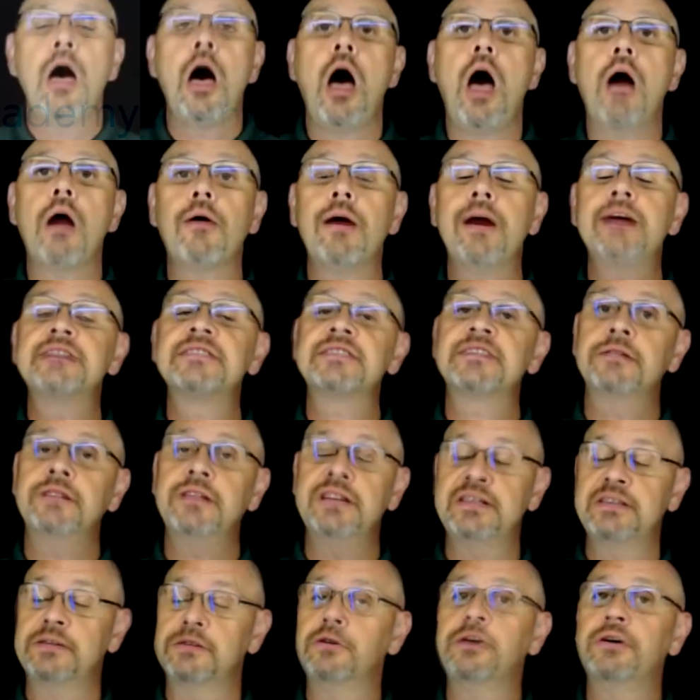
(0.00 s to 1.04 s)
All right, so
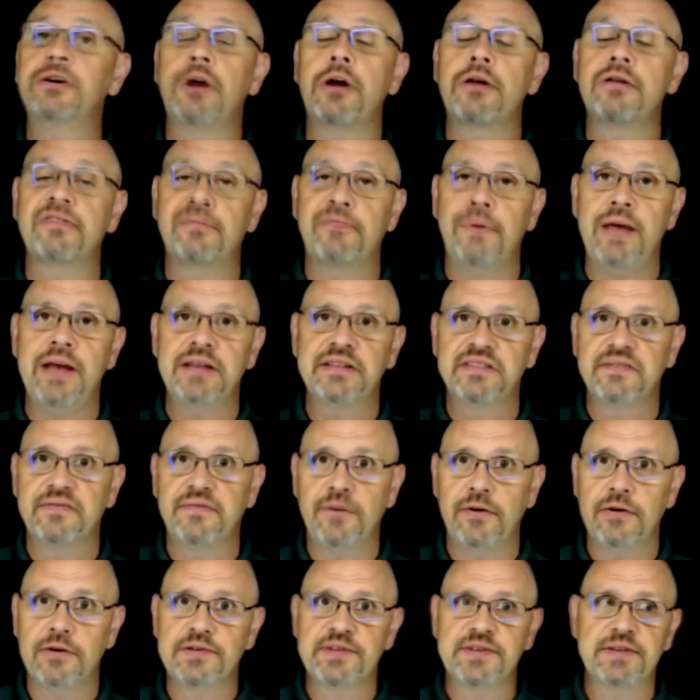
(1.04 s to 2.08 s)
let's look at our threats
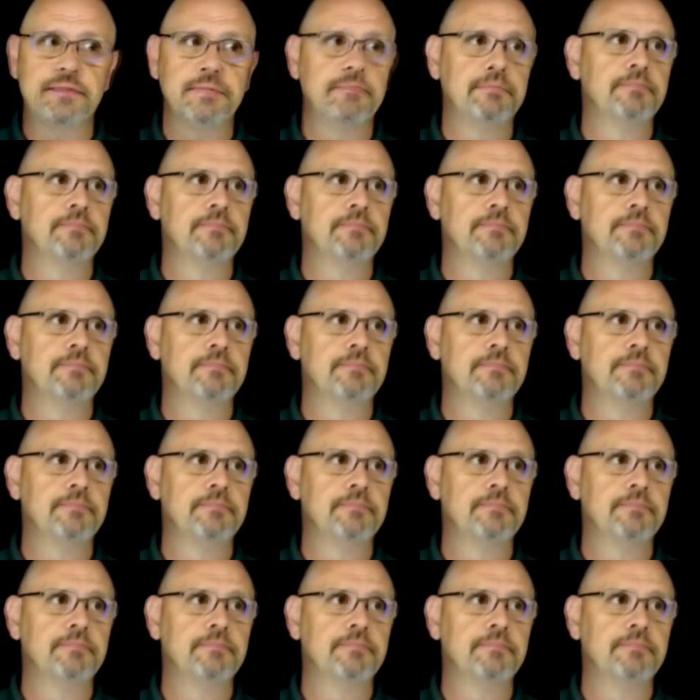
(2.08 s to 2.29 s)
first.